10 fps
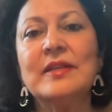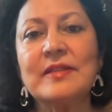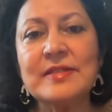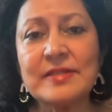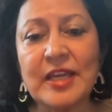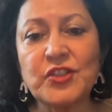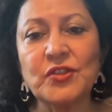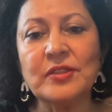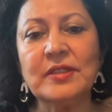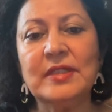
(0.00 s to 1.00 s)
This
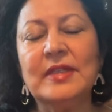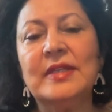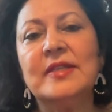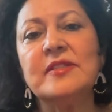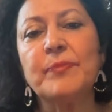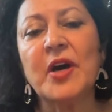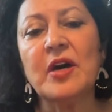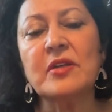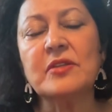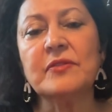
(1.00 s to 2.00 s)
session is
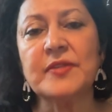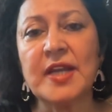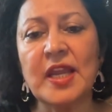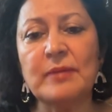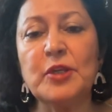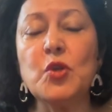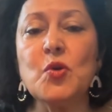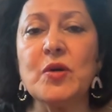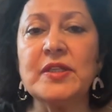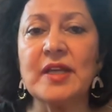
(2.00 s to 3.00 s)
part of the Climate
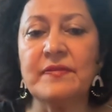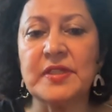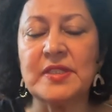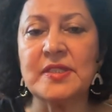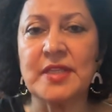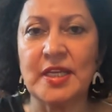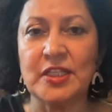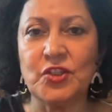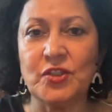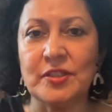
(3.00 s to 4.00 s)
Law and Governance Day
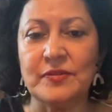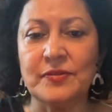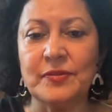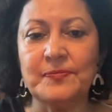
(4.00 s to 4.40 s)
initiative,